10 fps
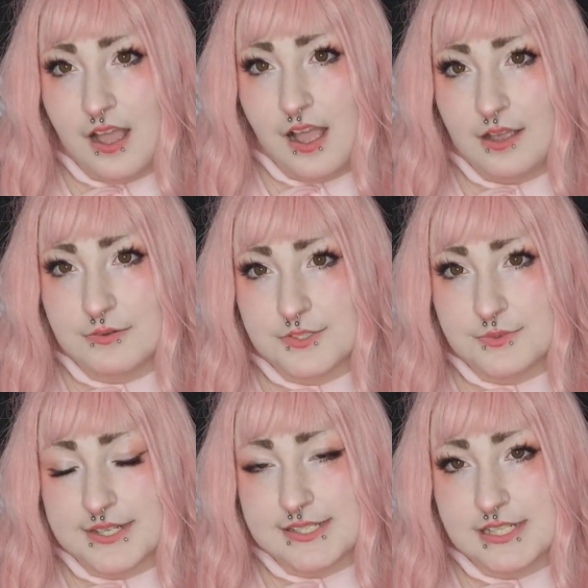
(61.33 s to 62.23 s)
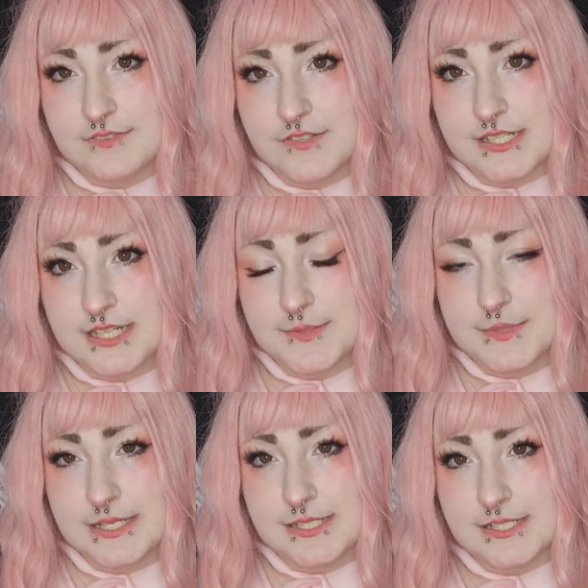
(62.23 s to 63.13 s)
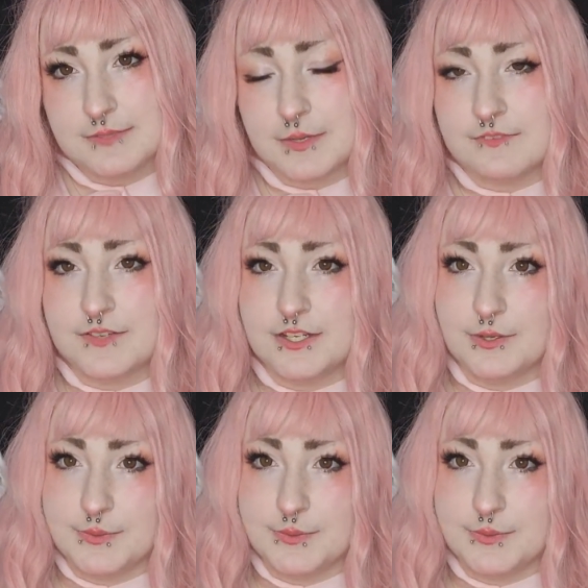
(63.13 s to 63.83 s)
I was ranting for 10 minutes and my video